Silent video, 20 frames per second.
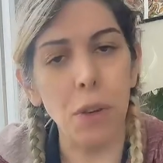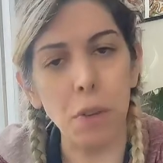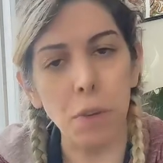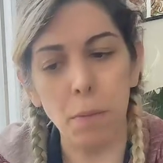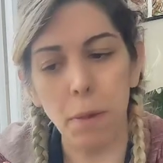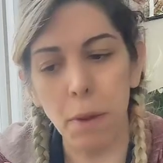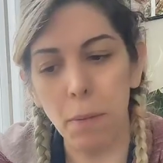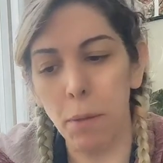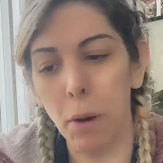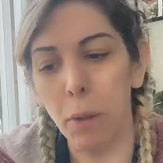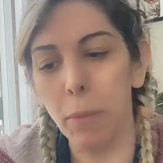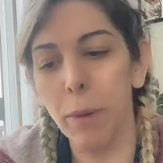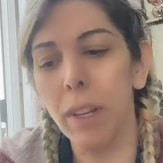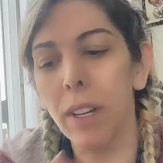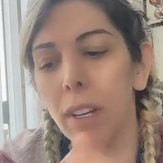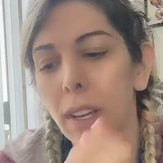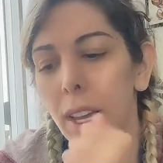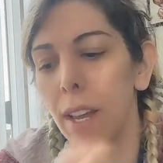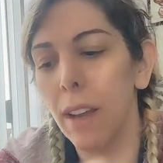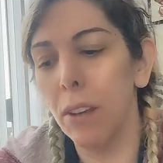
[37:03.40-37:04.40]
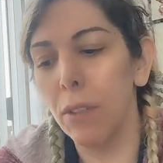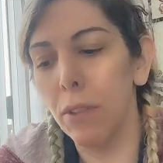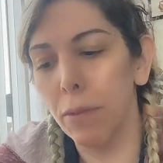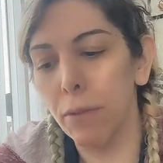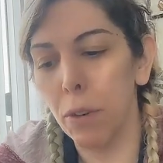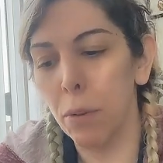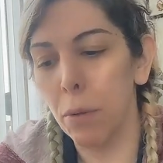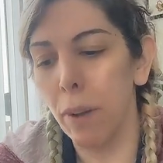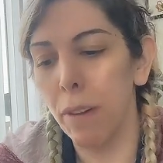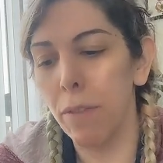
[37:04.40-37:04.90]
Excuse me a moment. He
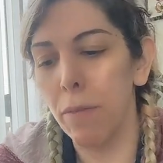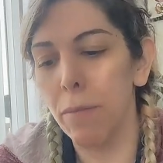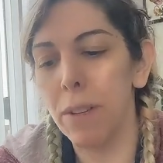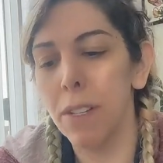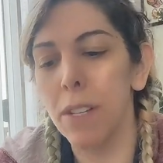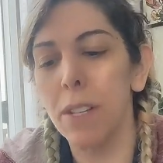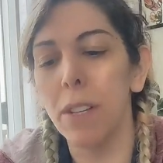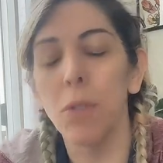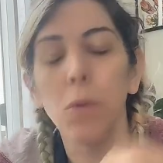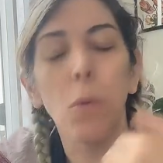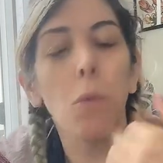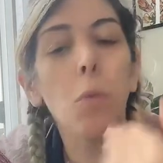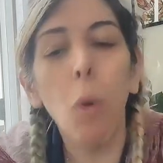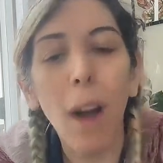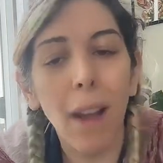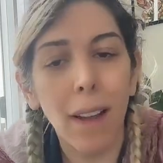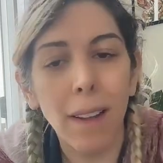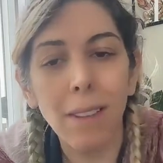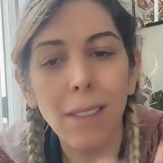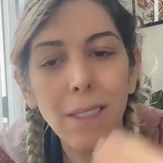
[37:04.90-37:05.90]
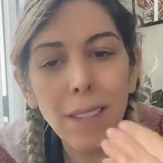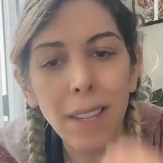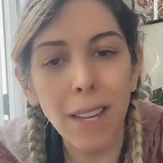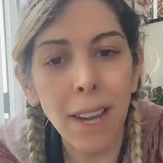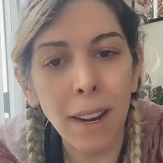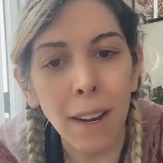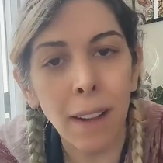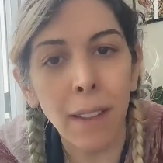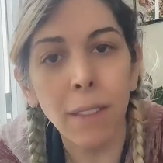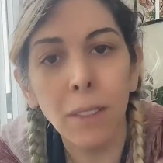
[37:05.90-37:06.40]
held the phone away from his ears.
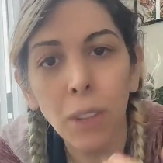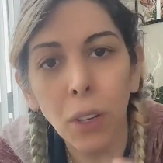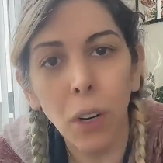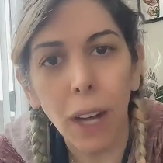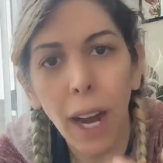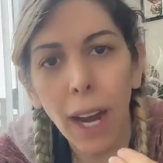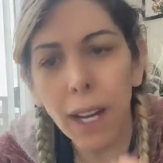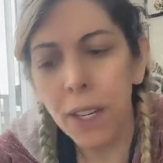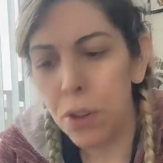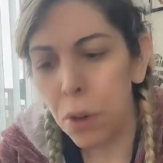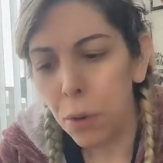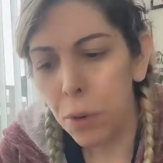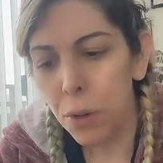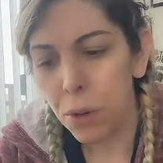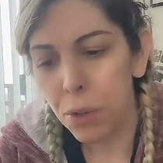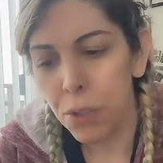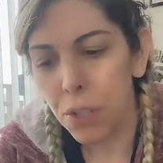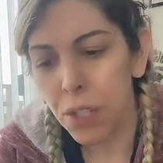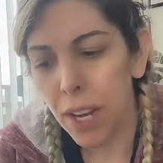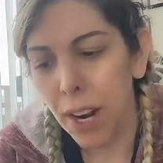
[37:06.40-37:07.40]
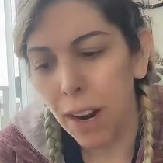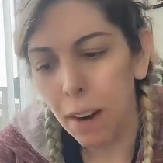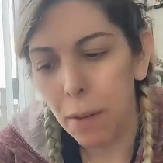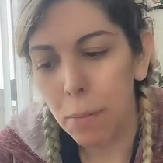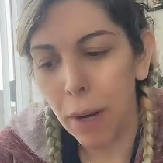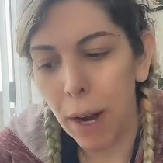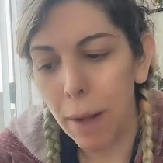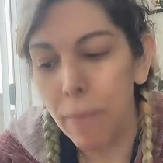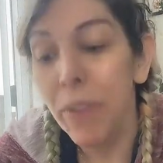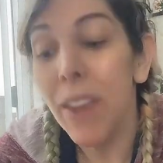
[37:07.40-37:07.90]
What? Sienna, look, I know you're
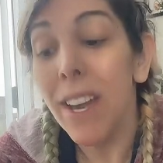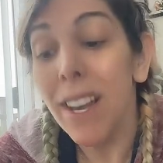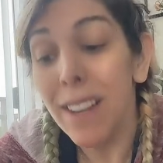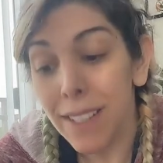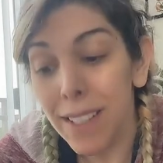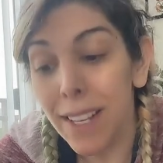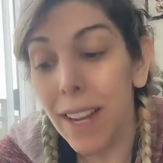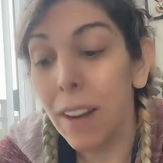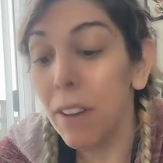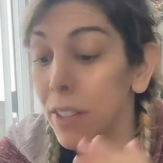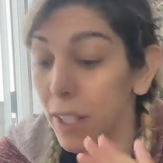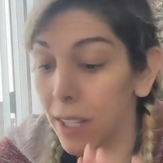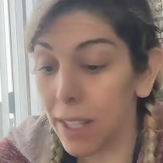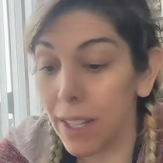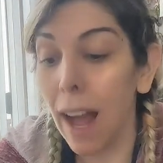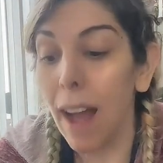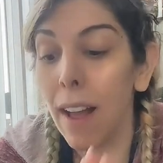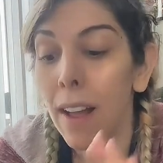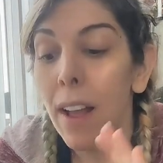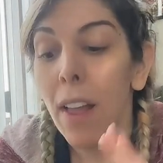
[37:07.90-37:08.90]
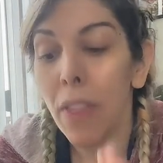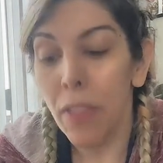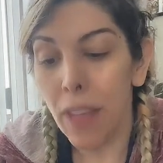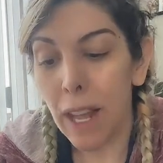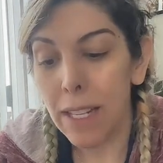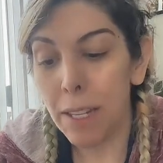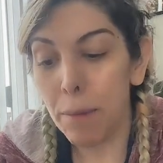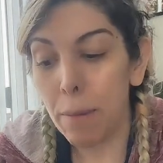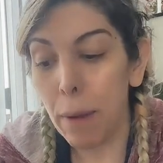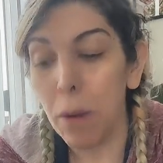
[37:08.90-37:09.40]
scared, but I'm scared. Yeah,
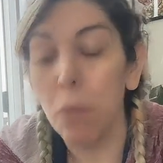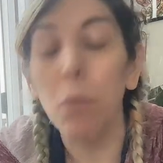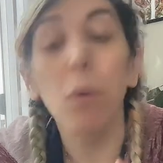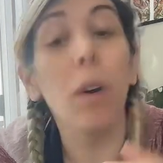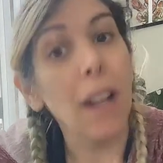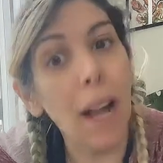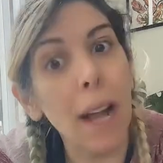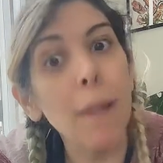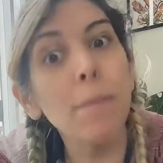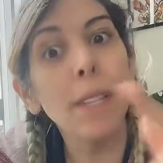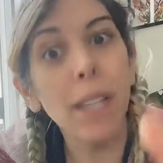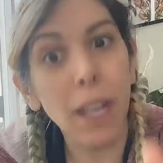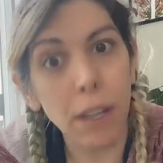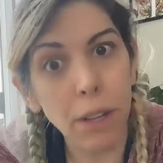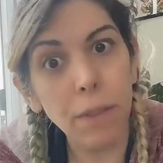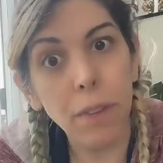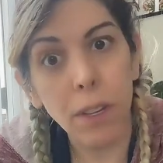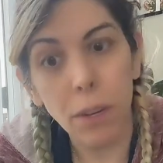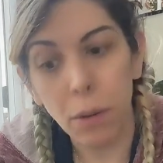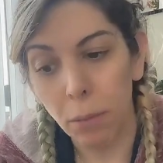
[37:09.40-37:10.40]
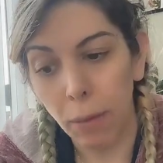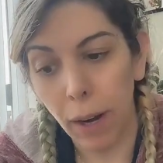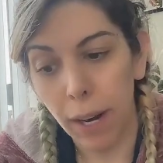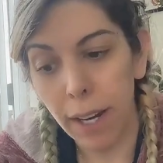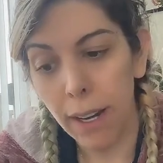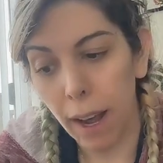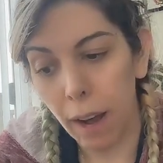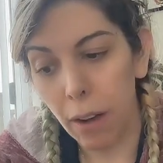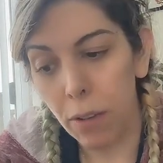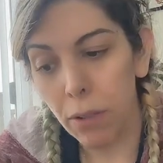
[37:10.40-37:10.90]
that's a better word. I'm scared of
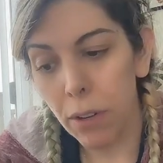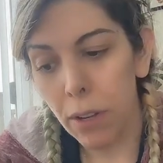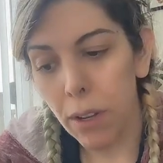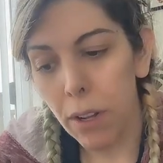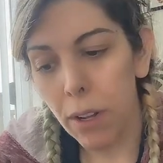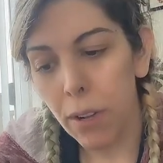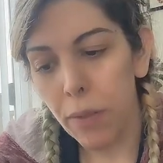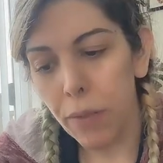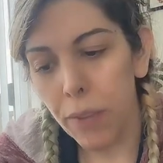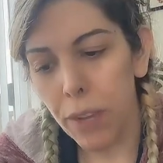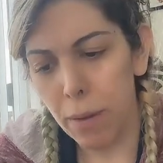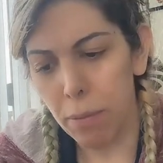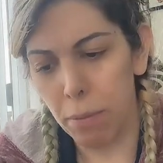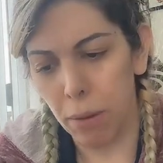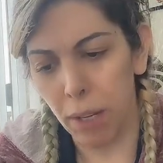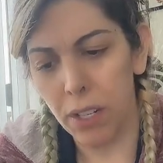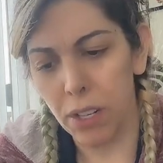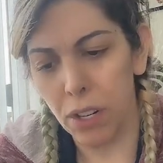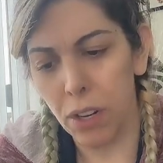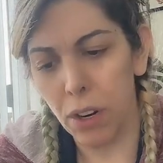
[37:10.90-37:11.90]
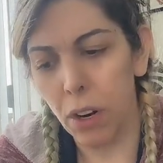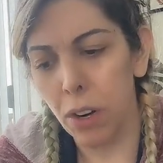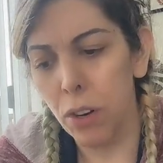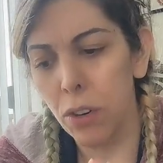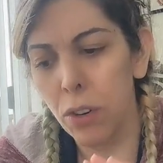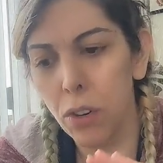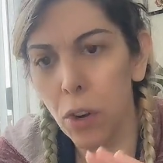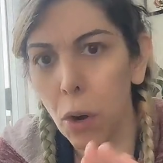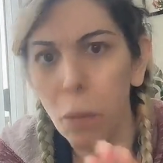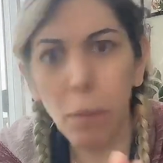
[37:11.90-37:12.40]
you right now. He blinked
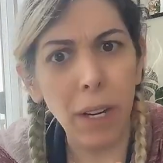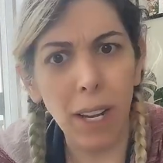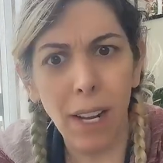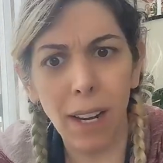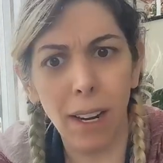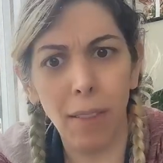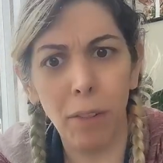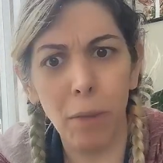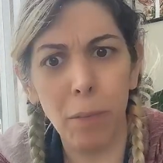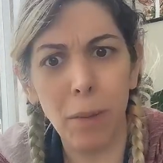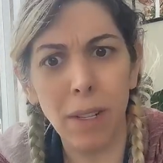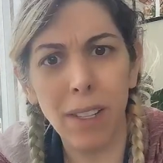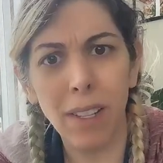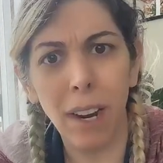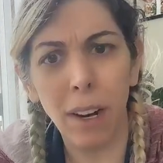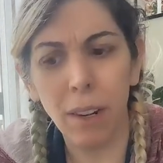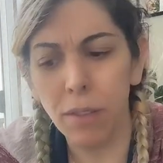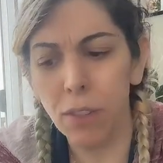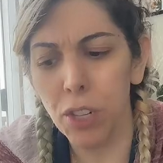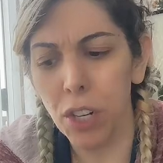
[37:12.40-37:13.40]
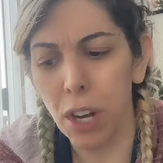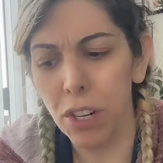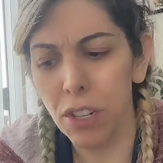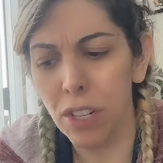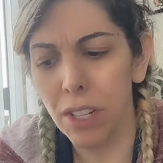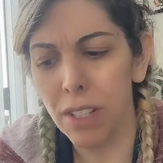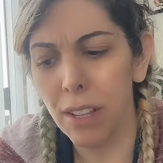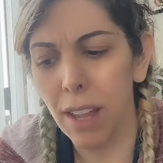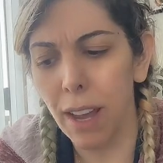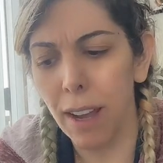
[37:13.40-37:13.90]
at her. Nobody had ever been scared of
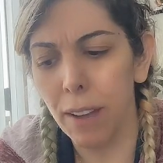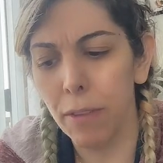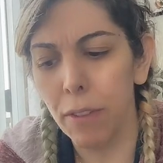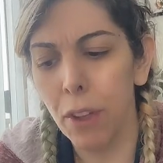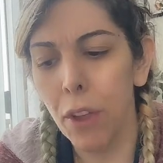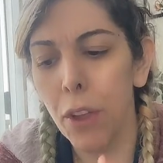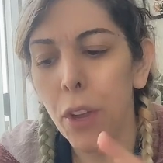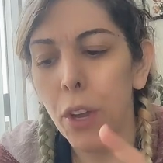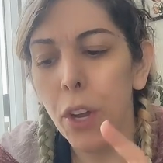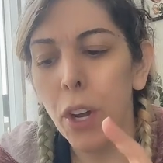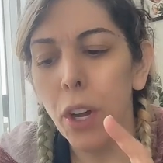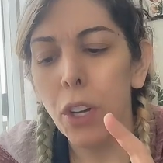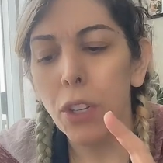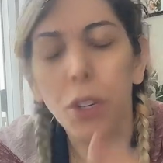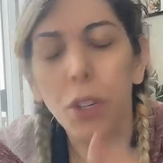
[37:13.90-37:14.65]
Josh in his life.